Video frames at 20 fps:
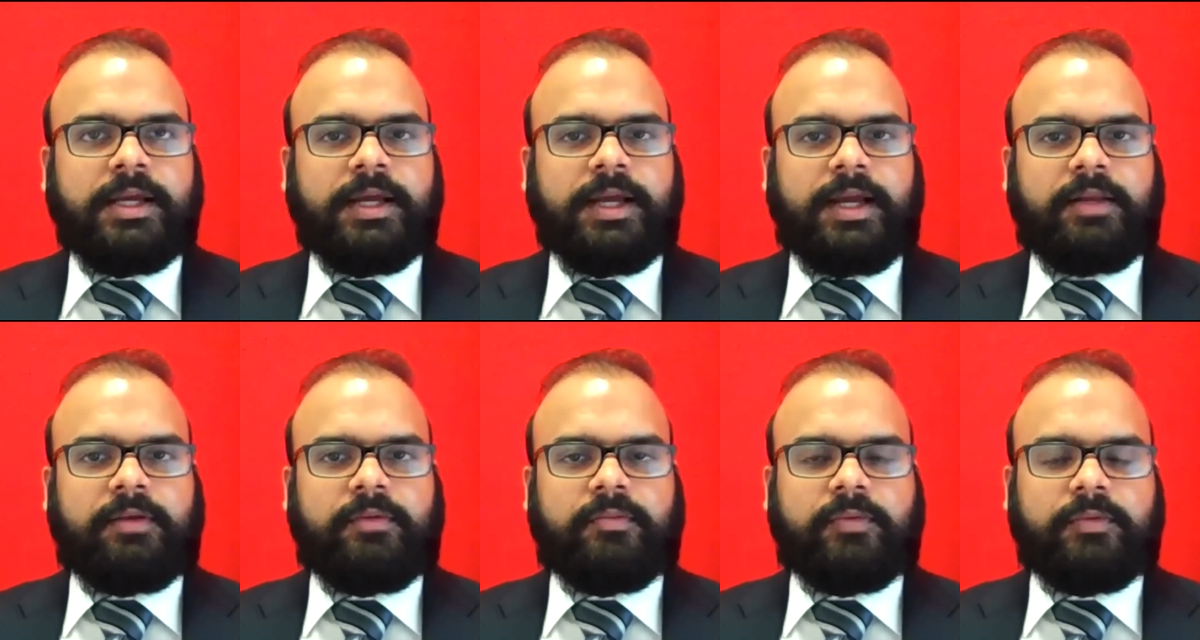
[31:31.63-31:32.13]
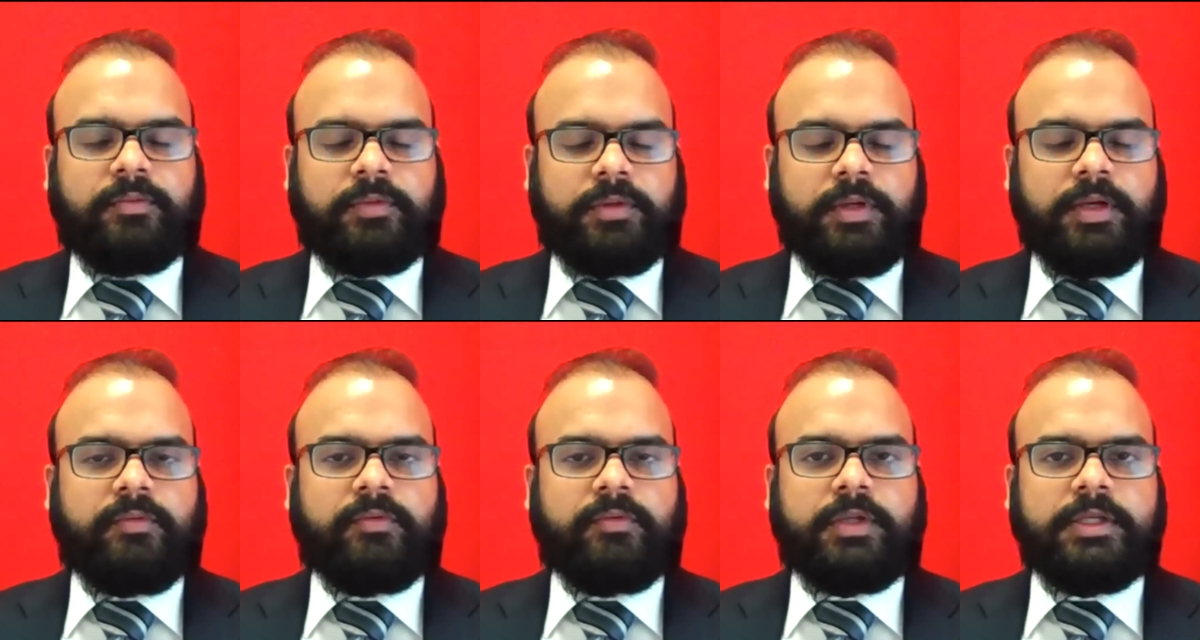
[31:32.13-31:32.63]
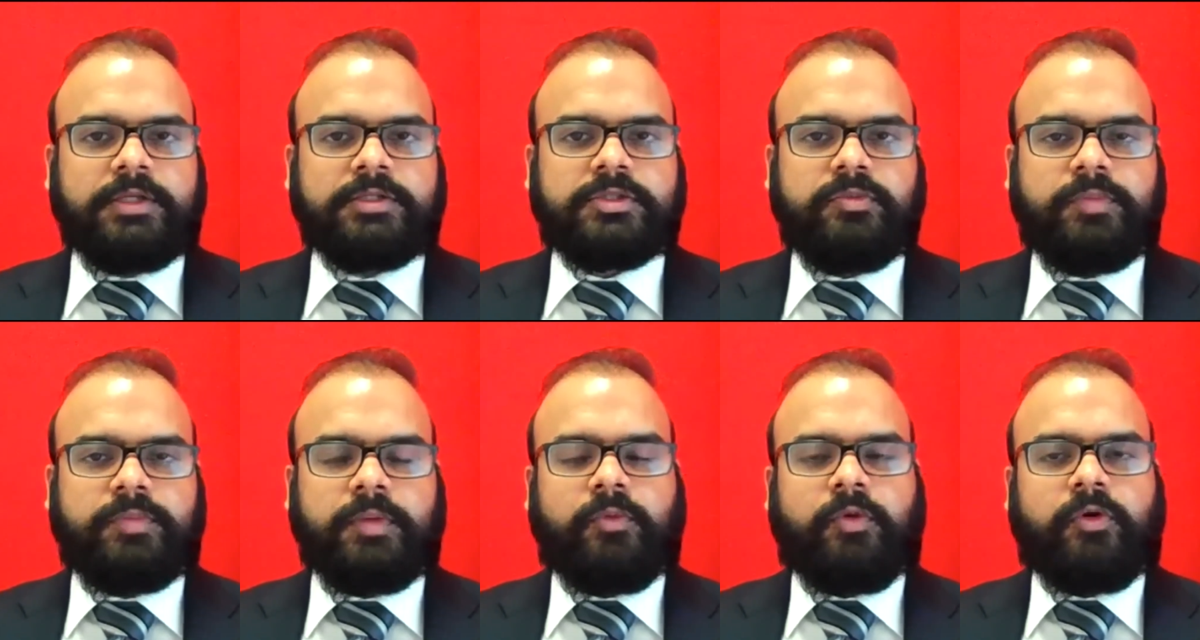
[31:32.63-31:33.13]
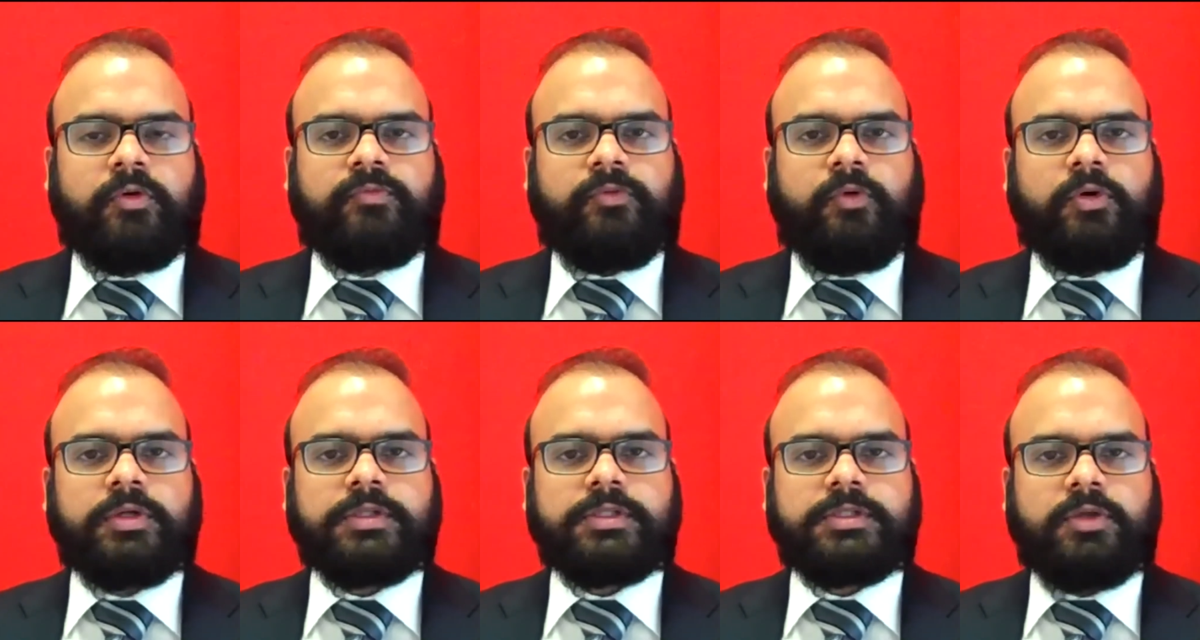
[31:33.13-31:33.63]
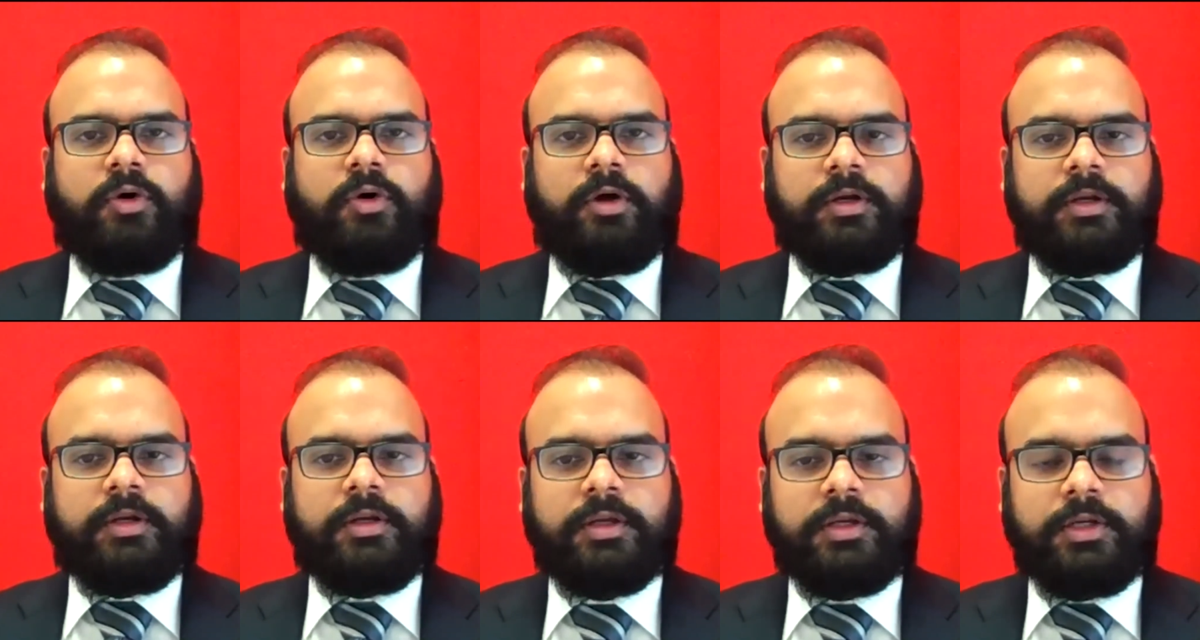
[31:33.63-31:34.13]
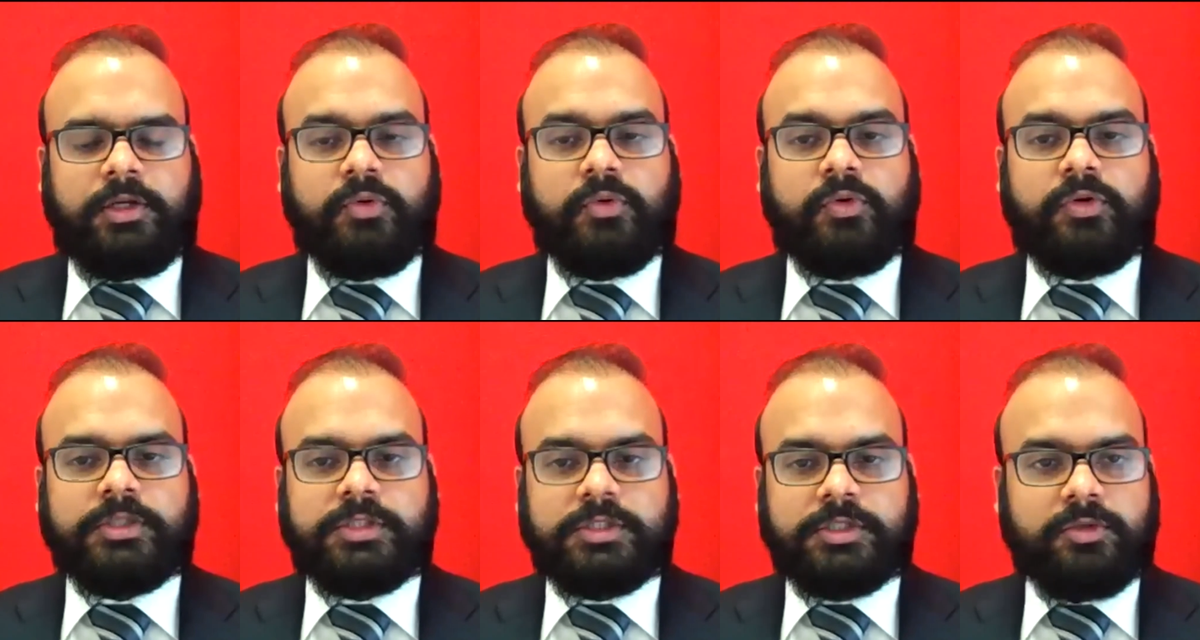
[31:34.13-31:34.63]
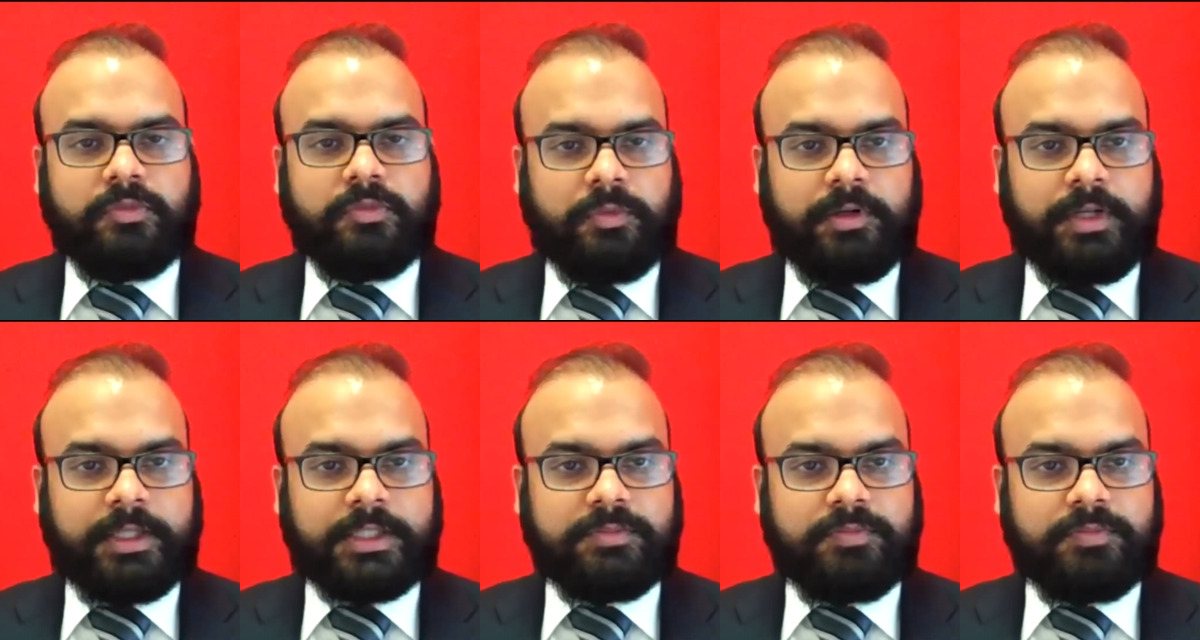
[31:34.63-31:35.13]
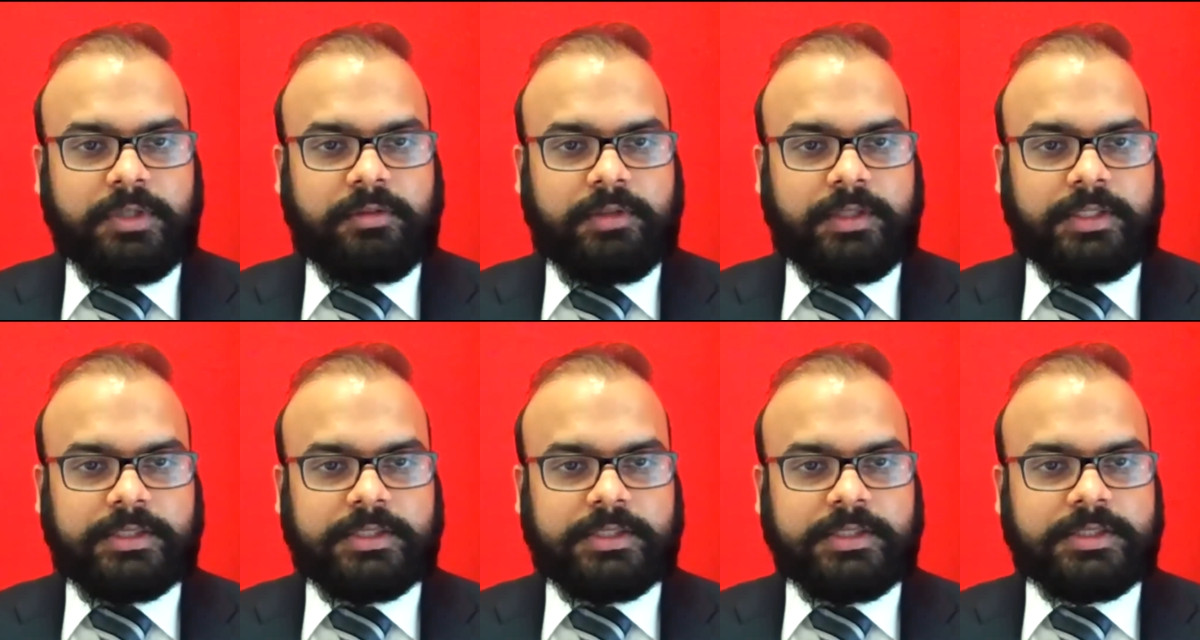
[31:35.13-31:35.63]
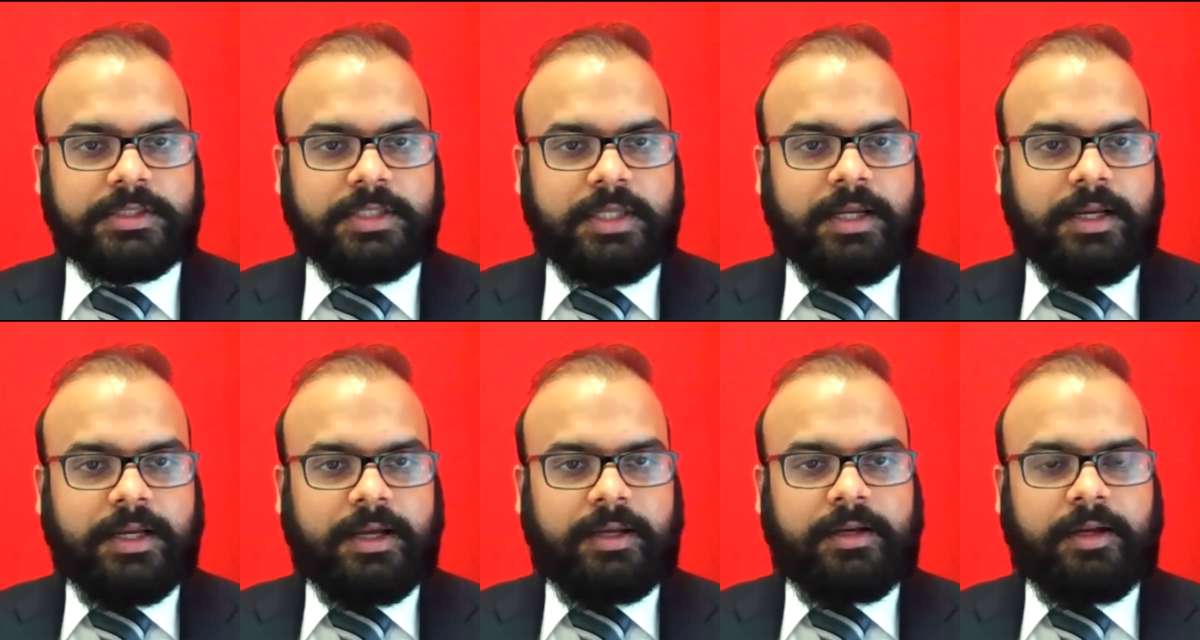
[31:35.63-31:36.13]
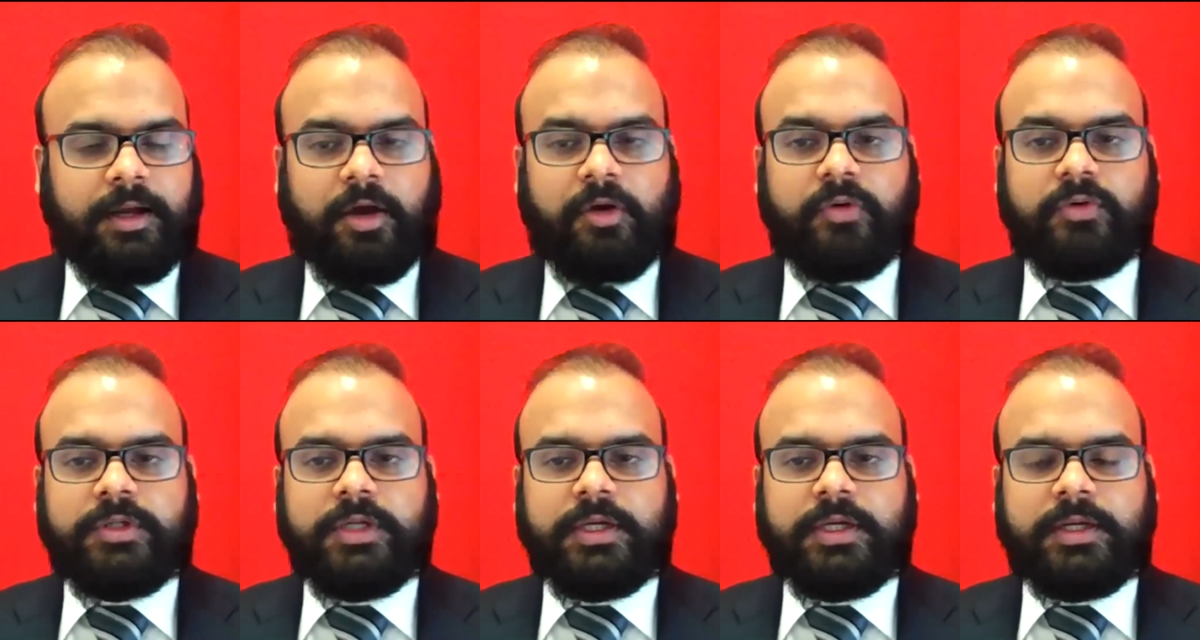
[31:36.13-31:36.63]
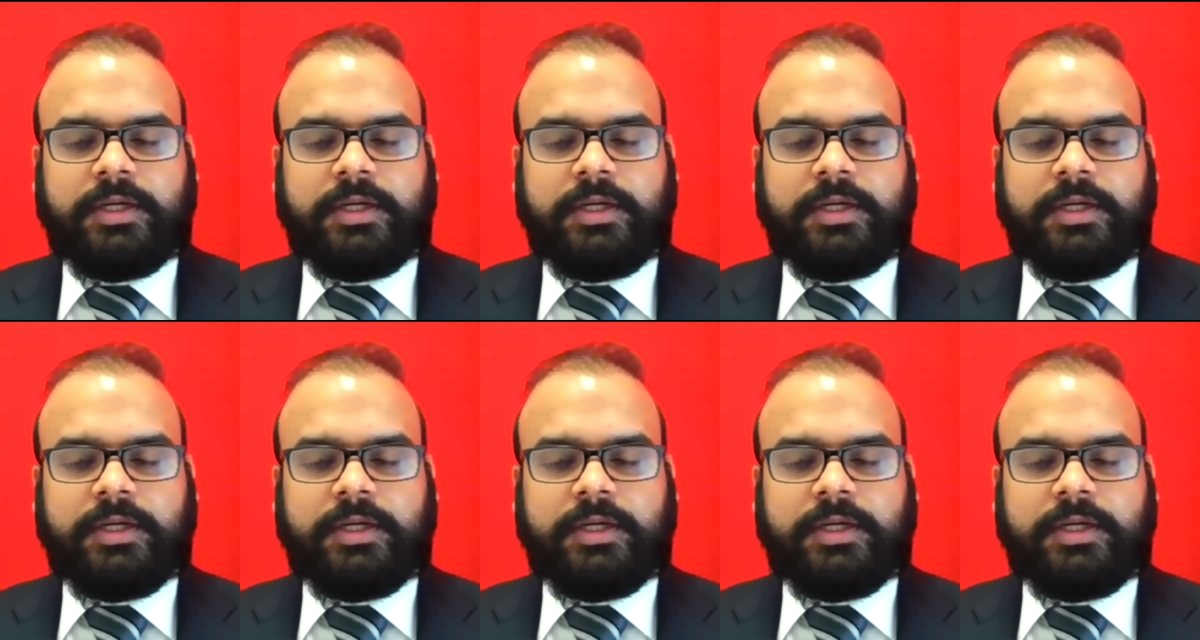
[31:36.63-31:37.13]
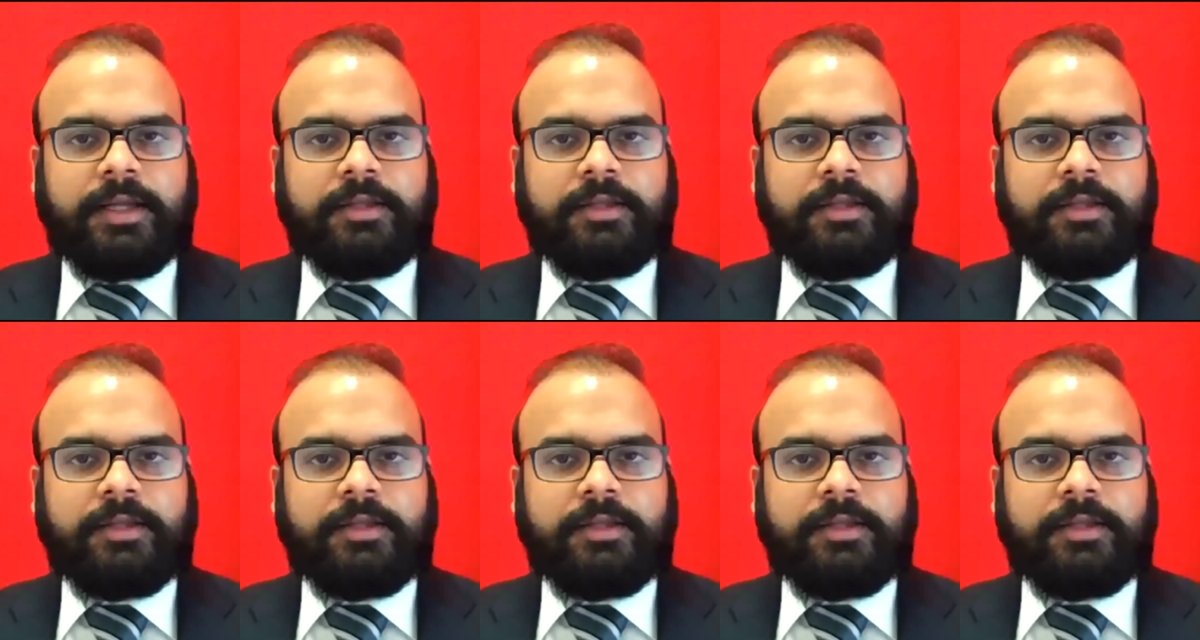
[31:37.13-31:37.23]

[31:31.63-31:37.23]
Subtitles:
and there needs to be more focus on new consumer experiences and how they can